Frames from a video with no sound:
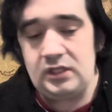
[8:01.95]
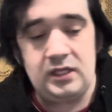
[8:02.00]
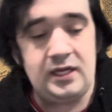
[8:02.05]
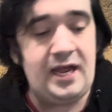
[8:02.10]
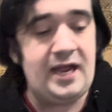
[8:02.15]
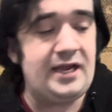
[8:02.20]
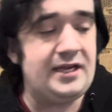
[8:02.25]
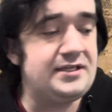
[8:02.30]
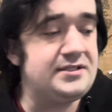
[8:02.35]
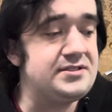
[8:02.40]

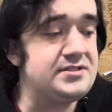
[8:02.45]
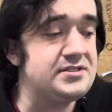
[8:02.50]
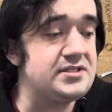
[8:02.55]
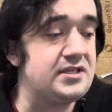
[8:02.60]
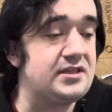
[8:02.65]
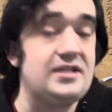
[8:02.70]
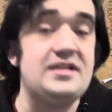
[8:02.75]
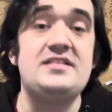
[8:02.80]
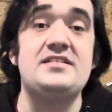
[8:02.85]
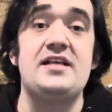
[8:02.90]
And
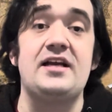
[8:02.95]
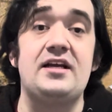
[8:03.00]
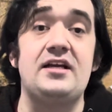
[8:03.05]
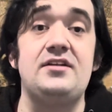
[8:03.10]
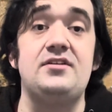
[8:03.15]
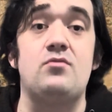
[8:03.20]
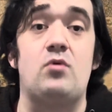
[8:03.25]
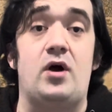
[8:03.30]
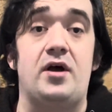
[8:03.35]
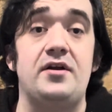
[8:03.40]
the
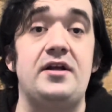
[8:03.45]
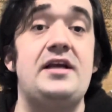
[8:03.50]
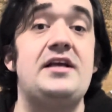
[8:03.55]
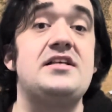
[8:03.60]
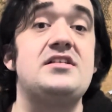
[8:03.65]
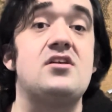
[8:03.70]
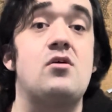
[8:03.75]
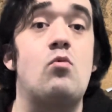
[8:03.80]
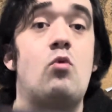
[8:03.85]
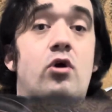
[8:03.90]
second one
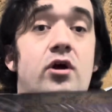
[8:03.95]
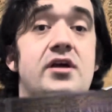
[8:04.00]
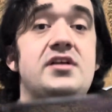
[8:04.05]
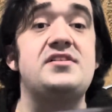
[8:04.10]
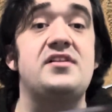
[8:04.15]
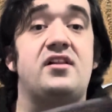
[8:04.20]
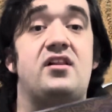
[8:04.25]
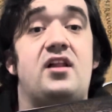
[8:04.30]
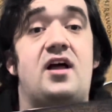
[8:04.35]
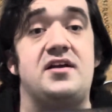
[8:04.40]
is Warriors
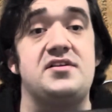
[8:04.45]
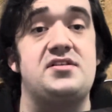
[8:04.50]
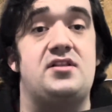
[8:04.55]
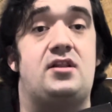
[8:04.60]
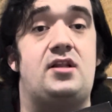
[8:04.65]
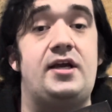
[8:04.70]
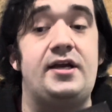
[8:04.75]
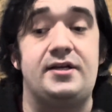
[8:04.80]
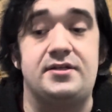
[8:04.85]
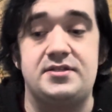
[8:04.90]
of the Last
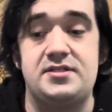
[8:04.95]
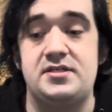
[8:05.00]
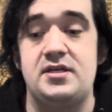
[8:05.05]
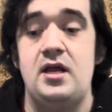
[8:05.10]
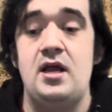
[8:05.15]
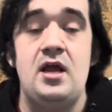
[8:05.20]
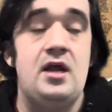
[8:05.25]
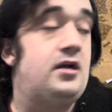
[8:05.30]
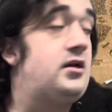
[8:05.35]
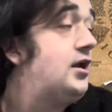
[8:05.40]
Alliance.
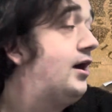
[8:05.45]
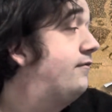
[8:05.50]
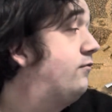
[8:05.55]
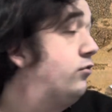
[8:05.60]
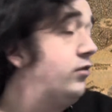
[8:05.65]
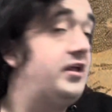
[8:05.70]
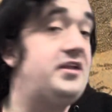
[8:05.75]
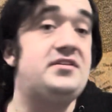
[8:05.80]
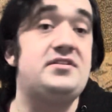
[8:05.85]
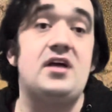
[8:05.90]
Now I've
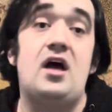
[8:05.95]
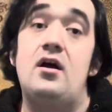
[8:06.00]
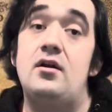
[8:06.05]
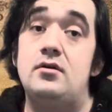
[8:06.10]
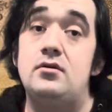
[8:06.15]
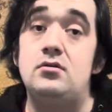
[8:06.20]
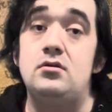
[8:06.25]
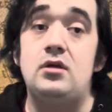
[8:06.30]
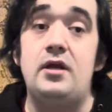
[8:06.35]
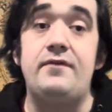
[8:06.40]
already
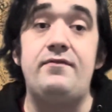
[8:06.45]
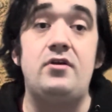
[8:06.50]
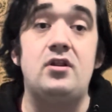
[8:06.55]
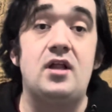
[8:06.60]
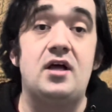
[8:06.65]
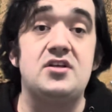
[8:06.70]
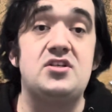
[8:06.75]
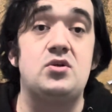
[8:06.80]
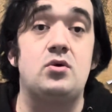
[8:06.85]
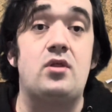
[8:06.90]
done, if you
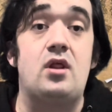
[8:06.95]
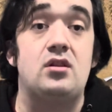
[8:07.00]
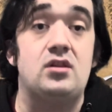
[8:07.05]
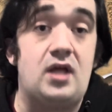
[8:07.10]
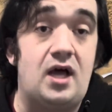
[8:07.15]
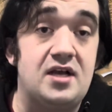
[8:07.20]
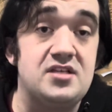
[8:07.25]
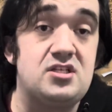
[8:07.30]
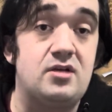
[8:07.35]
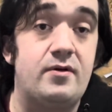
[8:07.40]
last saw the
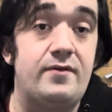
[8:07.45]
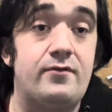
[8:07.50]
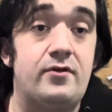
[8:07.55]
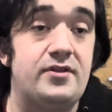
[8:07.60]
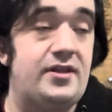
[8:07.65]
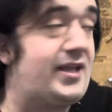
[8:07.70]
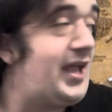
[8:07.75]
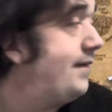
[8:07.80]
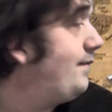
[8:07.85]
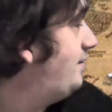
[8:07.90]
last Hobby Vault
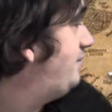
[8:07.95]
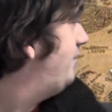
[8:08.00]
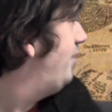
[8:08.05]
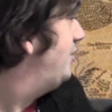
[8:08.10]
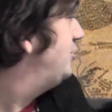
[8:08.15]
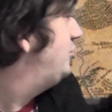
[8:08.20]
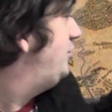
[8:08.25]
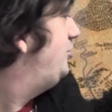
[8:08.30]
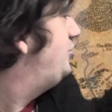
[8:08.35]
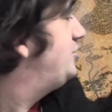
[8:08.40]
that came out, they're
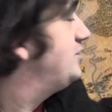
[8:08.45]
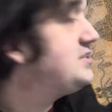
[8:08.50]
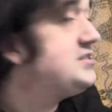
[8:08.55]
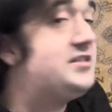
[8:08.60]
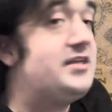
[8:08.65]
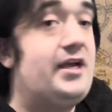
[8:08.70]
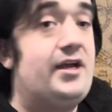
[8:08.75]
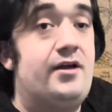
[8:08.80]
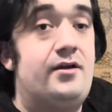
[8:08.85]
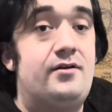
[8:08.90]
actually just
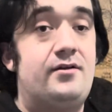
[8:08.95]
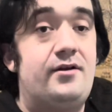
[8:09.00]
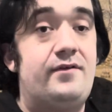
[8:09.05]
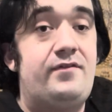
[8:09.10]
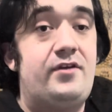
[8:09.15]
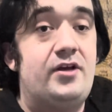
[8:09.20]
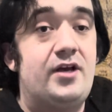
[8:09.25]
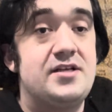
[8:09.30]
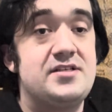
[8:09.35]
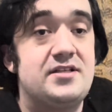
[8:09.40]
there, if
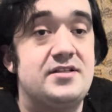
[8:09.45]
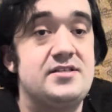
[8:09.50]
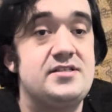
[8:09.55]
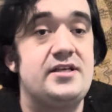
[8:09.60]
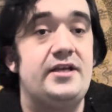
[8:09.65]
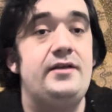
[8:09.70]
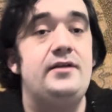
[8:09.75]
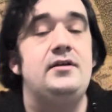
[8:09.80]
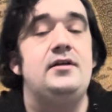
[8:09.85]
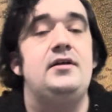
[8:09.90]
you guys can see.